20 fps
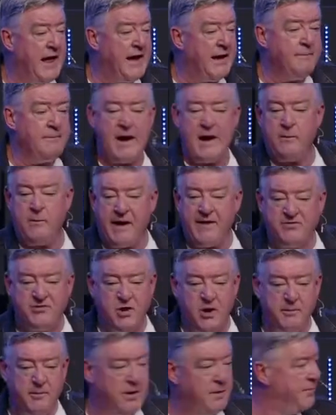I think my wife's
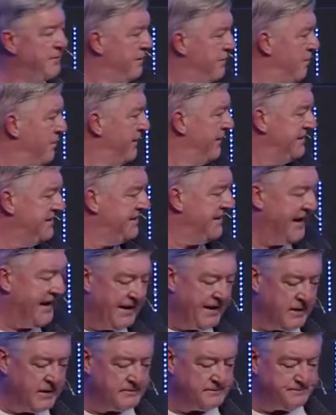coming up in a moment. Is she
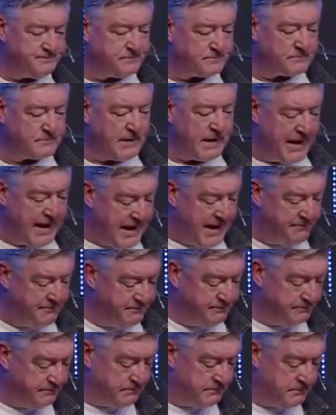here?
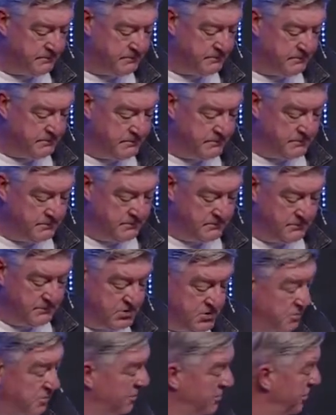Do
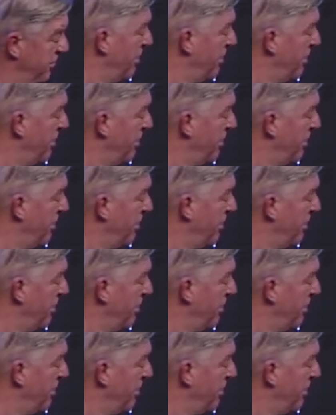you want